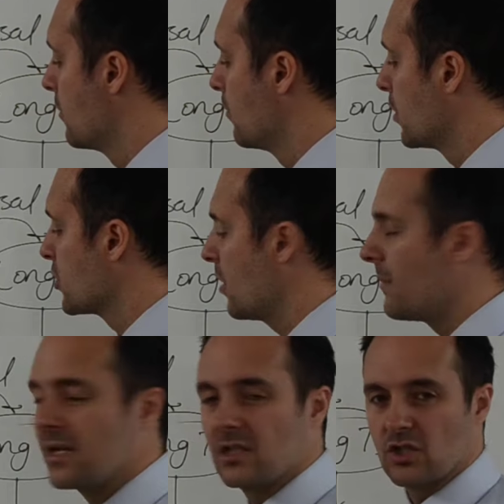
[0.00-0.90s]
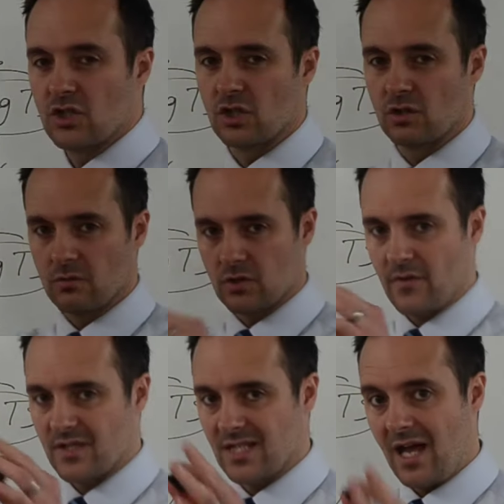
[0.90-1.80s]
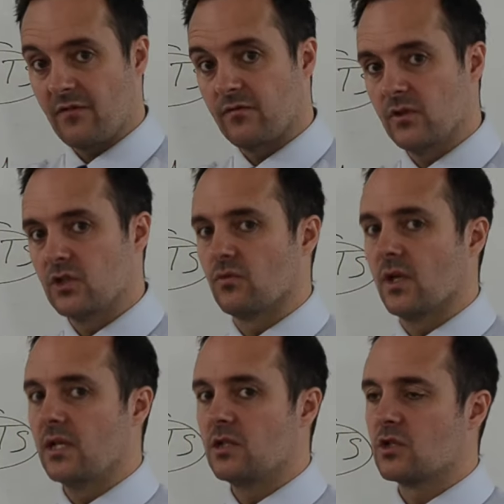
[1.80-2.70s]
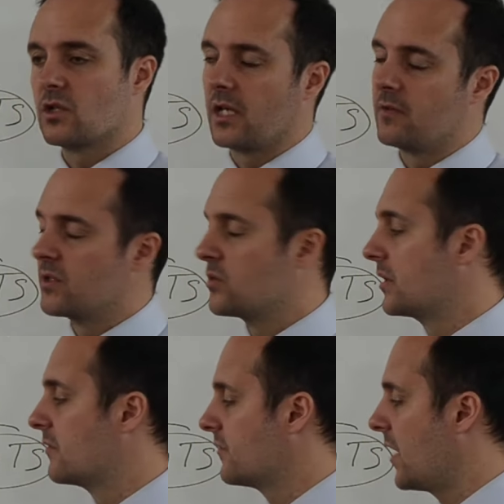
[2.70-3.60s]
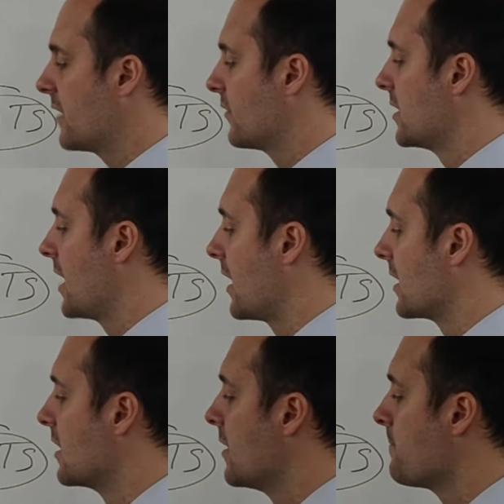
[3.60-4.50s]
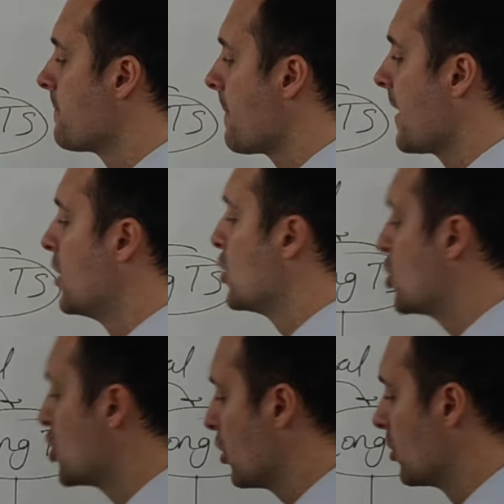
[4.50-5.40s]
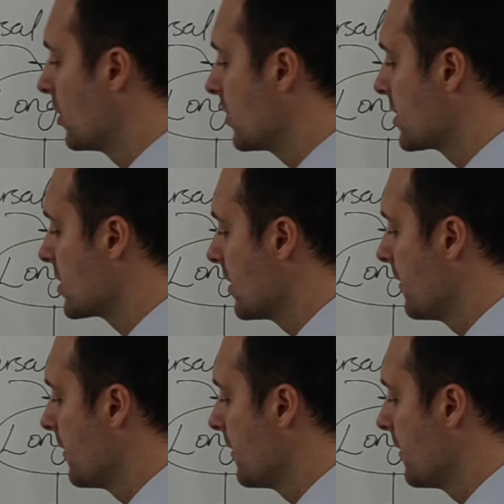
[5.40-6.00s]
plus or minus 2, so that's the average range, kind of between 5 and 9, chunks